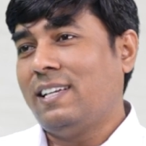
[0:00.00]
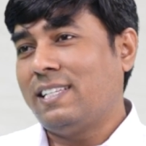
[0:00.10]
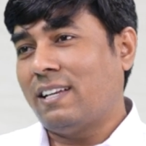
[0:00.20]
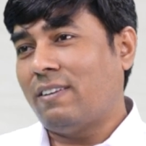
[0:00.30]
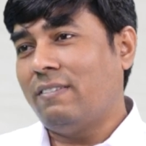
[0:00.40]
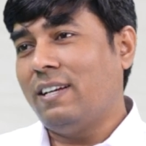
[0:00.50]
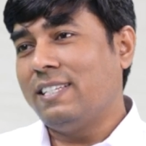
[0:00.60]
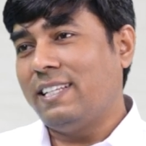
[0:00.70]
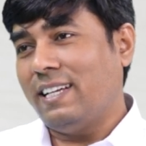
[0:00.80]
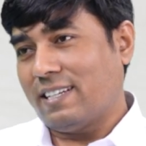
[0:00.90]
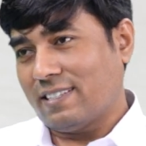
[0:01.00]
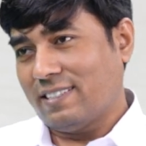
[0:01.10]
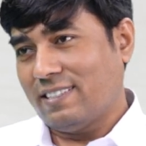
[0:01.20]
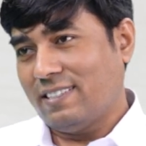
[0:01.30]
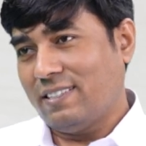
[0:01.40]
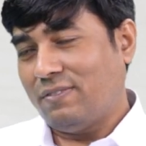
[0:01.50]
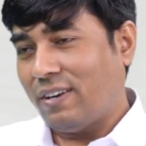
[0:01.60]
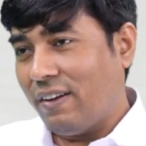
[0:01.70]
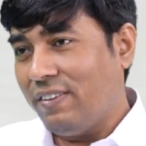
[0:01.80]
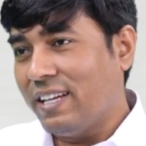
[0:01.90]
survival is there,
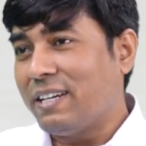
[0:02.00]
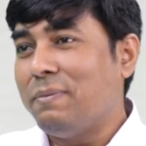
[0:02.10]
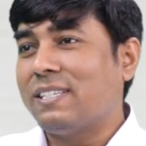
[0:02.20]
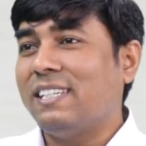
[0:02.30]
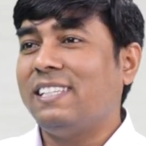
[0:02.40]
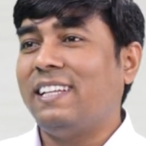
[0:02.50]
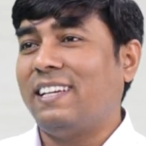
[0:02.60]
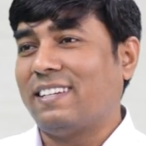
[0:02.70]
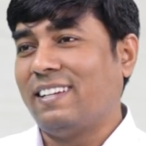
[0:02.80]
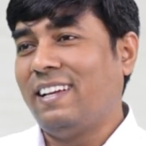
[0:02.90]
5 year remission is there,